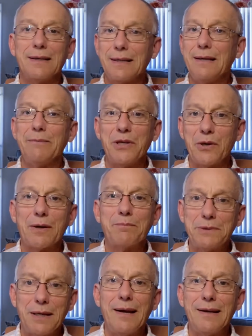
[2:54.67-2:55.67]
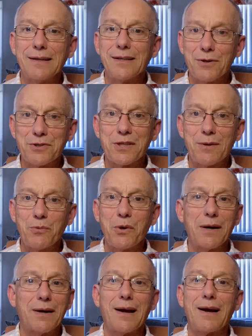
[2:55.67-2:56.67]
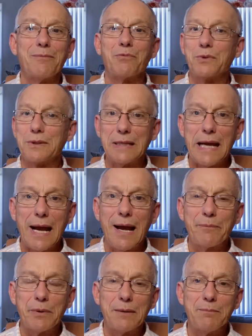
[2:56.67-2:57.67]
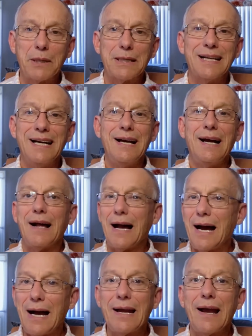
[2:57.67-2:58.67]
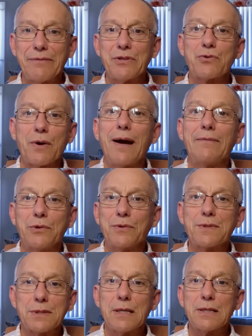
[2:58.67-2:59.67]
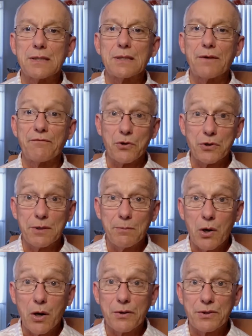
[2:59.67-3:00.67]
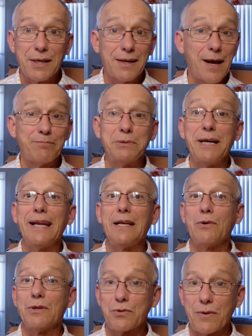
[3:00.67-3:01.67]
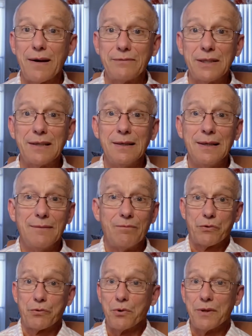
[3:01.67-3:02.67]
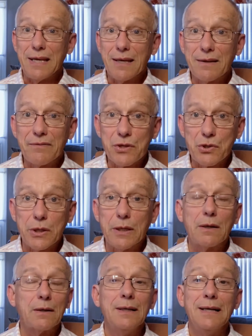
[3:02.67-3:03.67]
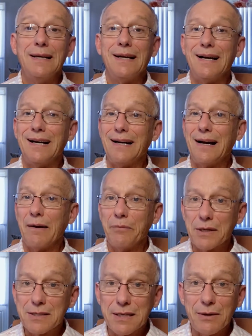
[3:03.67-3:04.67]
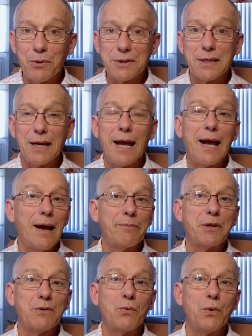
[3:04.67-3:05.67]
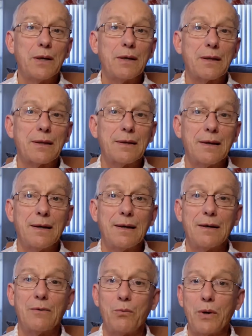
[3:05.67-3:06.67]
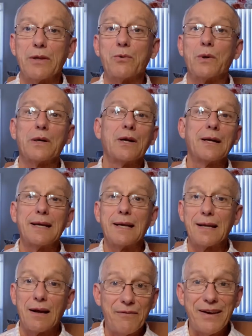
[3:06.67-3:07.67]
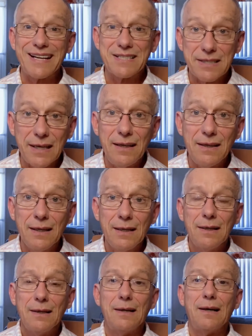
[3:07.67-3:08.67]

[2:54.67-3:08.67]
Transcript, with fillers: Get me on a plane and go somewhere, and I am really happy. But I haven't traveled since the 1st of March, and not planning on traveling through the end of this year. I'm going to see what's going to happen with whether we're going to get a vaccine.